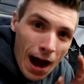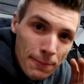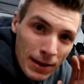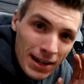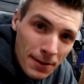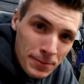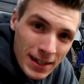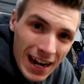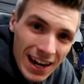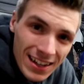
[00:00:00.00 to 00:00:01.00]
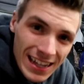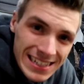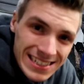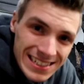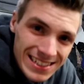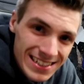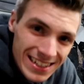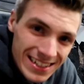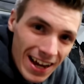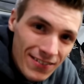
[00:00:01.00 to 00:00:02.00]
I made it up to Kyle S's.
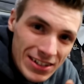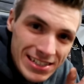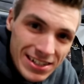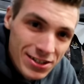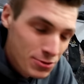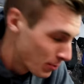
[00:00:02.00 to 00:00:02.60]
Devin is here as